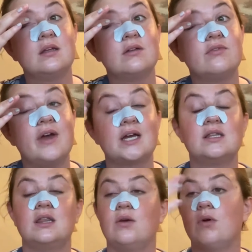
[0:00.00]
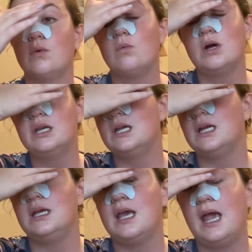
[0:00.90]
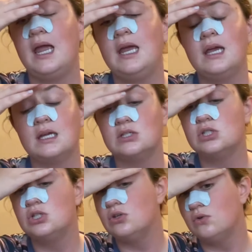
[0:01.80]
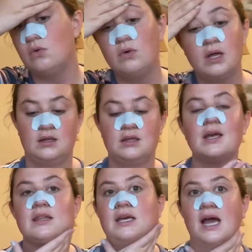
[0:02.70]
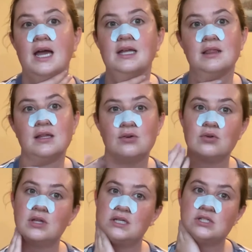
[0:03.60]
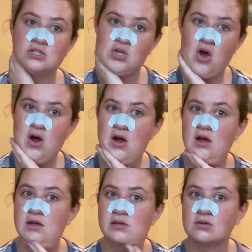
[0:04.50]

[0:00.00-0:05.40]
fact that they were 1 in a gang, and 2 that the guy literally saw